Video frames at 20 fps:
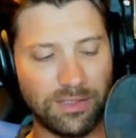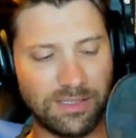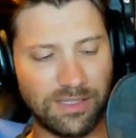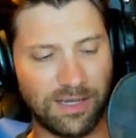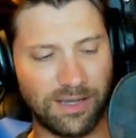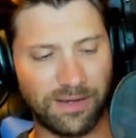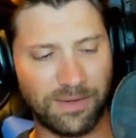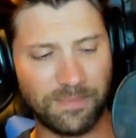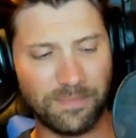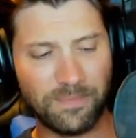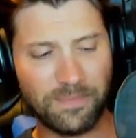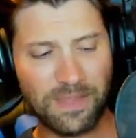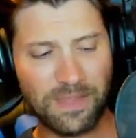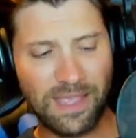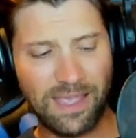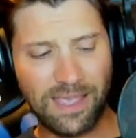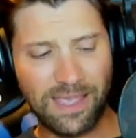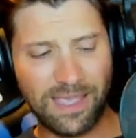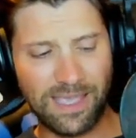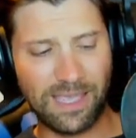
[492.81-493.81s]
done,
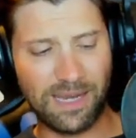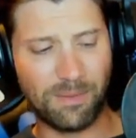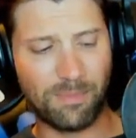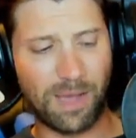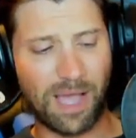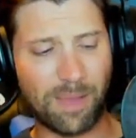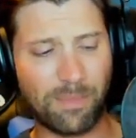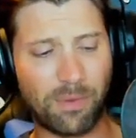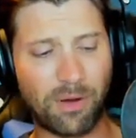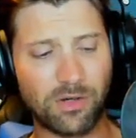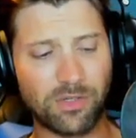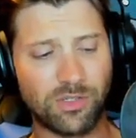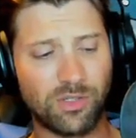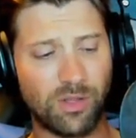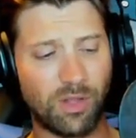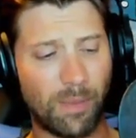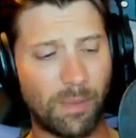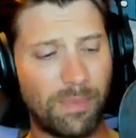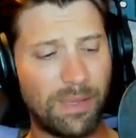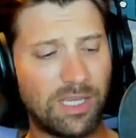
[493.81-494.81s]
in my
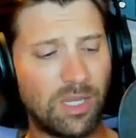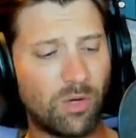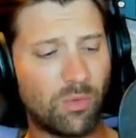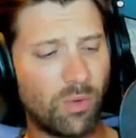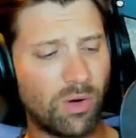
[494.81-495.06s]
personal opinion.